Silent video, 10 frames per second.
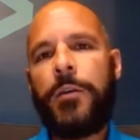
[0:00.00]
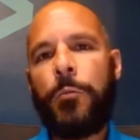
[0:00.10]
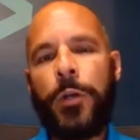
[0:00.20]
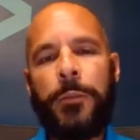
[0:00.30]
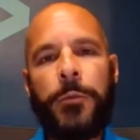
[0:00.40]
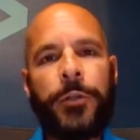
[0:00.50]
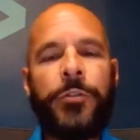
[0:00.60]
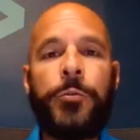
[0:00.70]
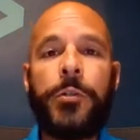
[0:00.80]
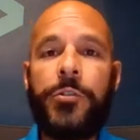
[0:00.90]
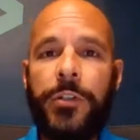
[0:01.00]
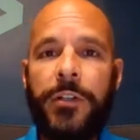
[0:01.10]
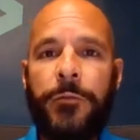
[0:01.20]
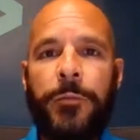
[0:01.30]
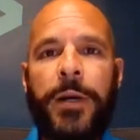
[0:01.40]
what I'm looking to
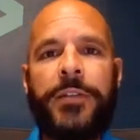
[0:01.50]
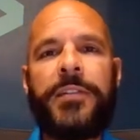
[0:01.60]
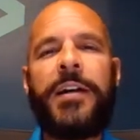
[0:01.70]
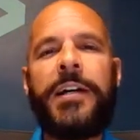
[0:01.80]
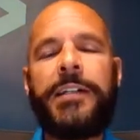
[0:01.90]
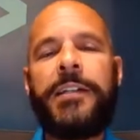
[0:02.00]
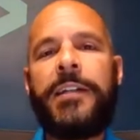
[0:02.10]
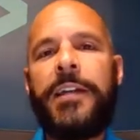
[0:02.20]
achieve with my sign,